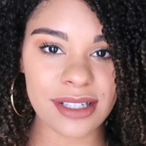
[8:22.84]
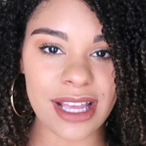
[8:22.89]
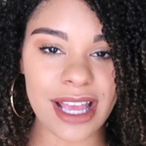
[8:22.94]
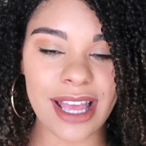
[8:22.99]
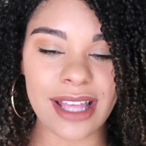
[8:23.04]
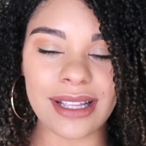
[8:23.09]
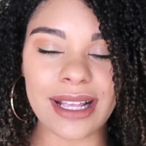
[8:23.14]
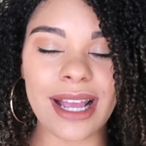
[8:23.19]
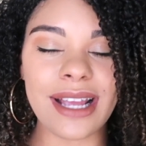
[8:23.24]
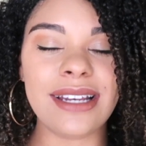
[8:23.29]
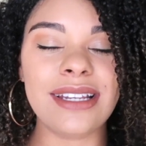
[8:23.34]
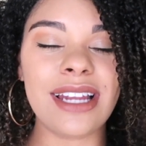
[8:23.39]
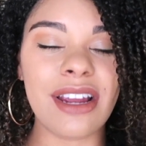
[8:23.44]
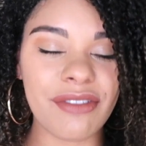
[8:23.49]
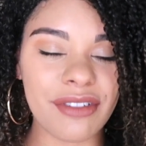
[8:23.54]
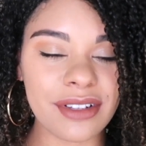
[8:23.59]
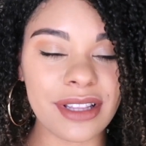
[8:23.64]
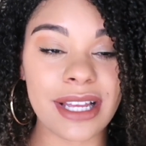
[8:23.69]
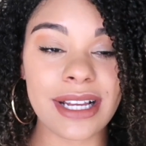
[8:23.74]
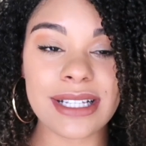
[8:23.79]
And I
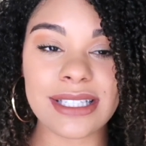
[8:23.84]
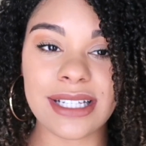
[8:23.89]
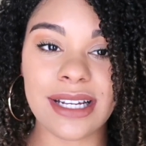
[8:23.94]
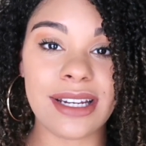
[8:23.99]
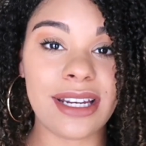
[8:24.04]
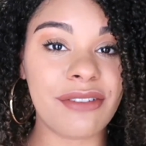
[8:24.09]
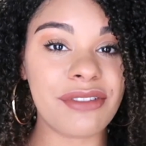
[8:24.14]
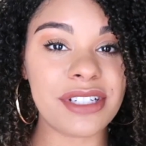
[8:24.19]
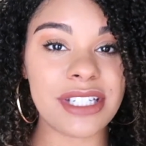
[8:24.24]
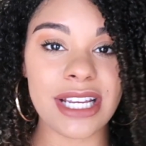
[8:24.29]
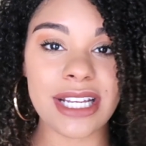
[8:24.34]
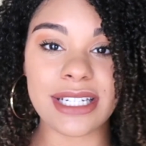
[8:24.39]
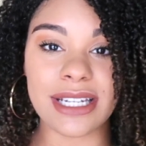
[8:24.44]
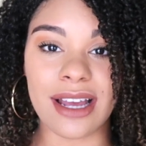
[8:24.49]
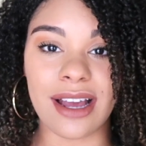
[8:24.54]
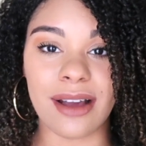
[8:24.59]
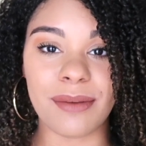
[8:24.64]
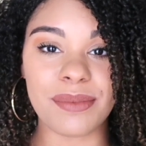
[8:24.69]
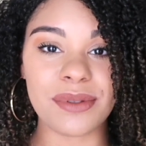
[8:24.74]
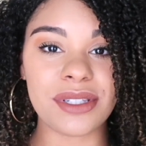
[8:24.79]
never, like I said, I never take
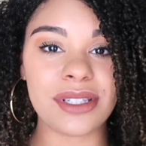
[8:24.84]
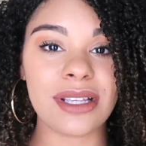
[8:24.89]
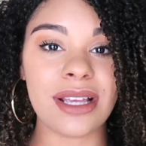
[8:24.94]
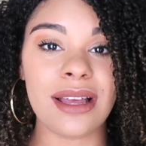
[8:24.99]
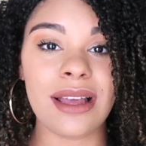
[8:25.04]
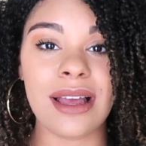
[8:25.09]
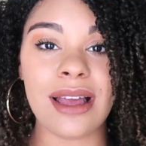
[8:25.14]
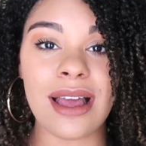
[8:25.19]
naps.